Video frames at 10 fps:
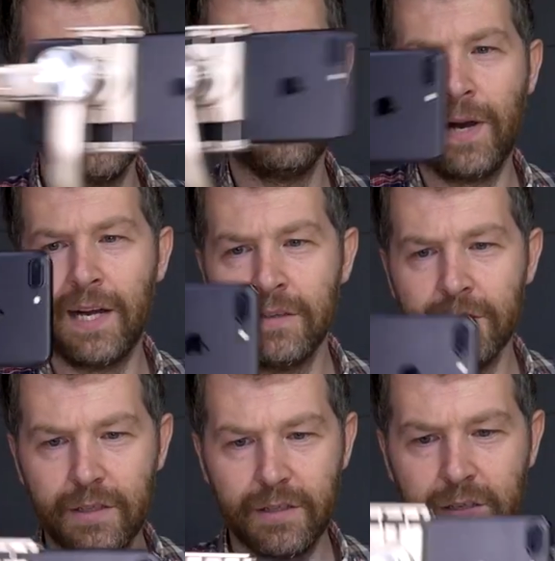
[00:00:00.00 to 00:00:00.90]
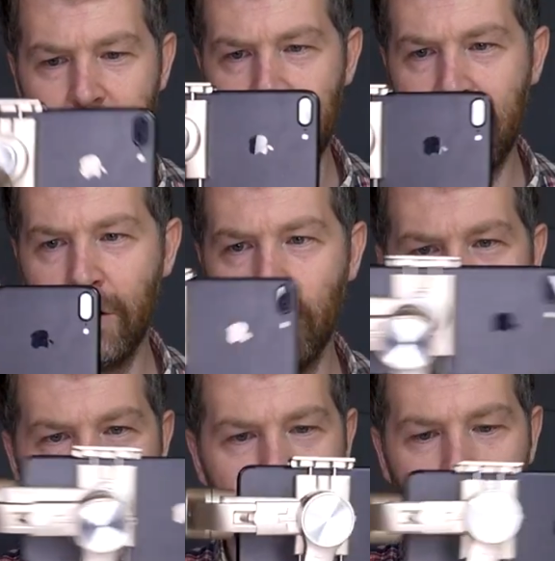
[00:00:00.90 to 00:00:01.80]
It's balanced now
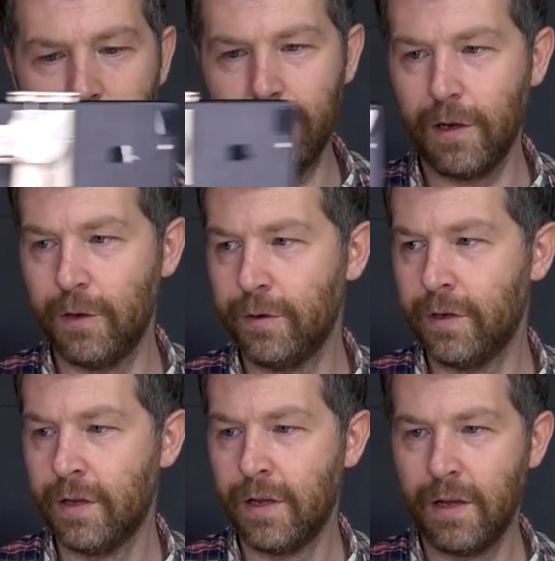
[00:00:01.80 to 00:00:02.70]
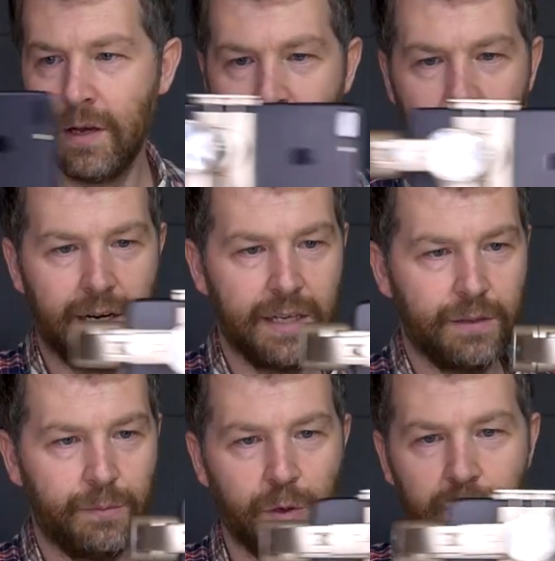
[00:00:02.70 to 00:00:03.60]
with the iPhone. And as
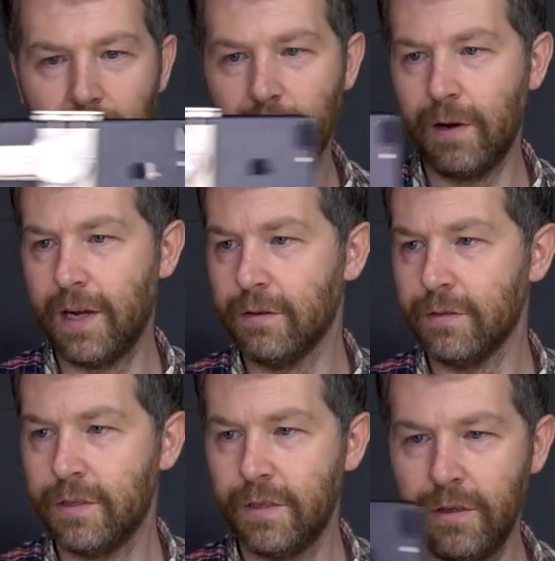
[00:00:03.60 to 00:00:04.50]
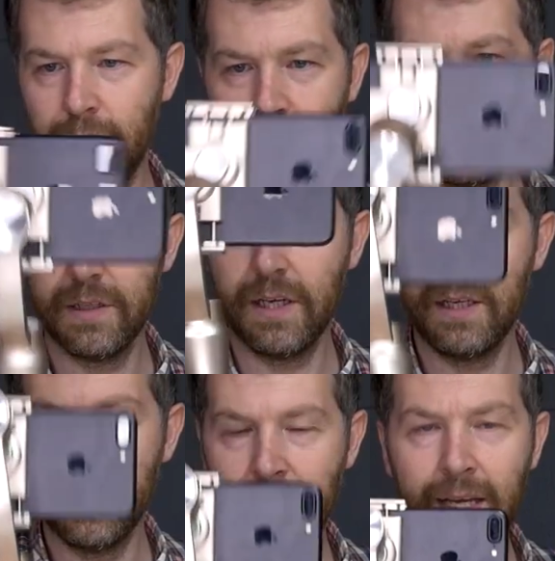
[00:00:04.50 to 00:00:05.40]
I move it around, you can see
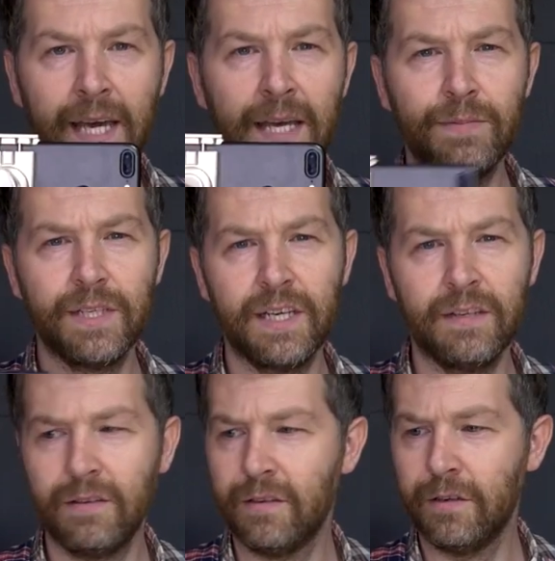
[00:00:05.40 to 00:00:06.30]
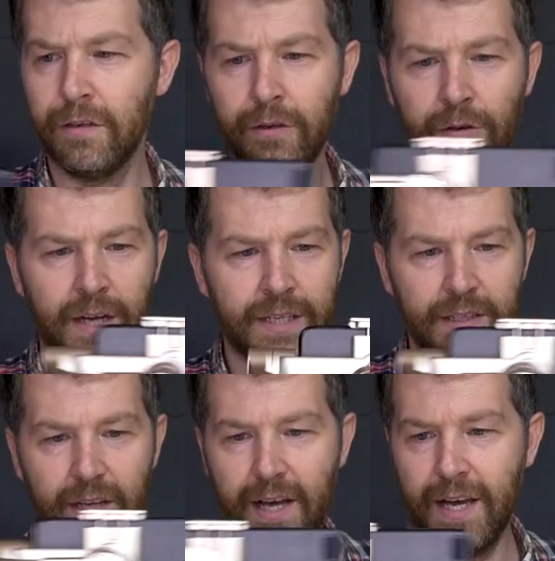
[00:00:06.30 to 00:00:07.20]
that it keeps it
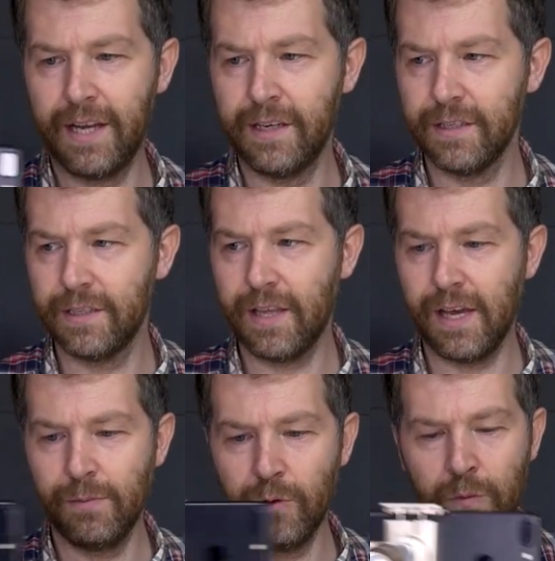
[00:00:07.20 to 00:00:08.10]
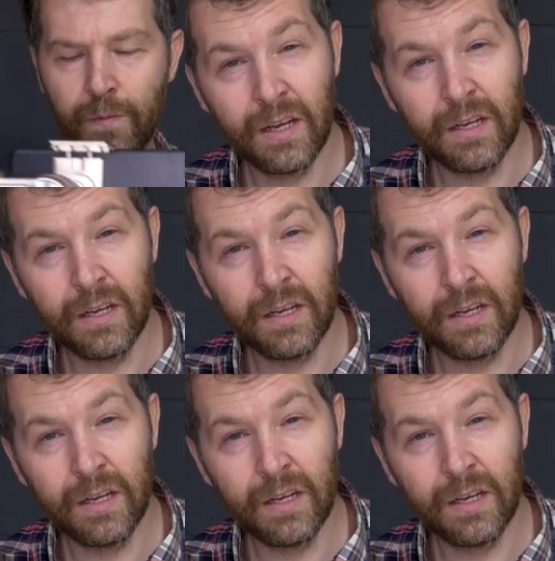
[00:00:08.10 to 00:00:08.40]
nice and stable.